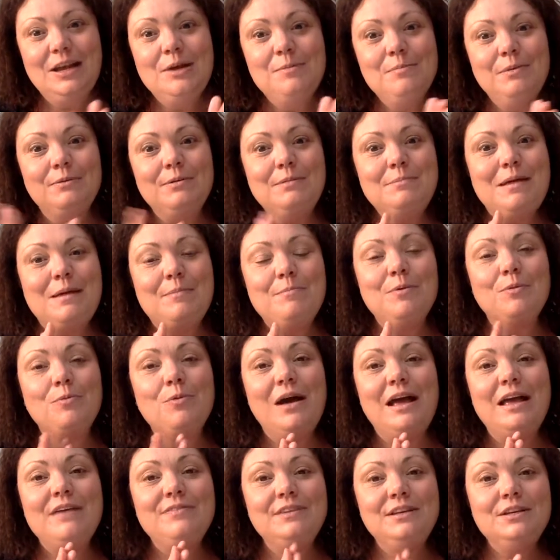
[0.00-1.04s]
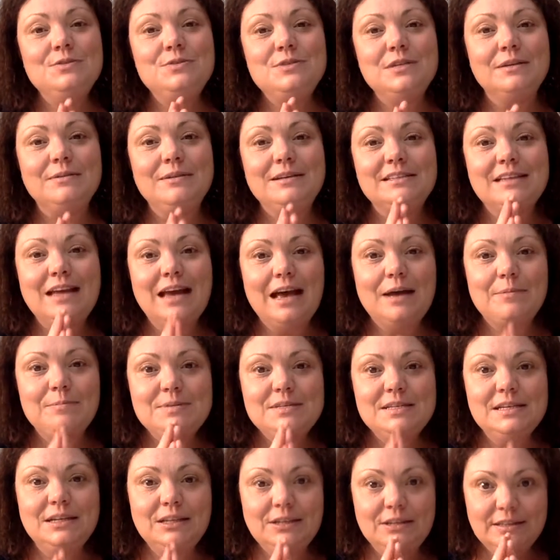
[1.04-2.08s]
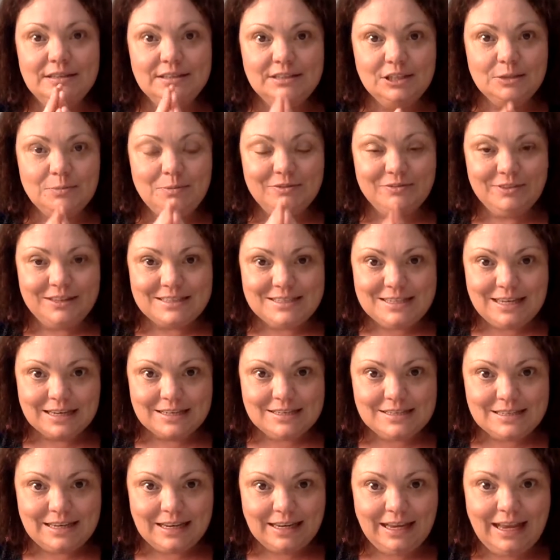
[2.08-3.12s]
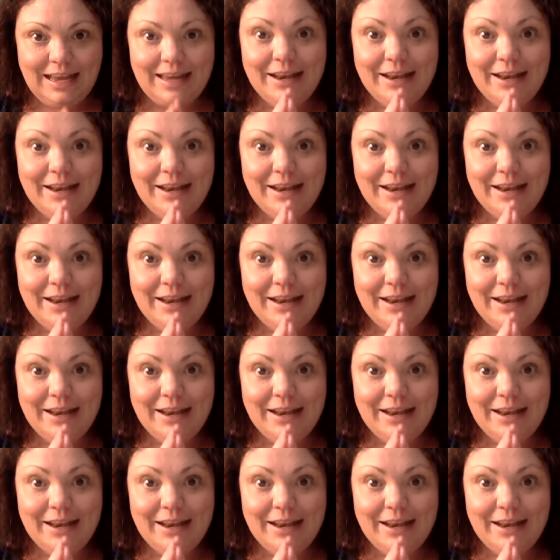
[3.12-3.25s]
But remember, whatever you do is absolutely super fantastic,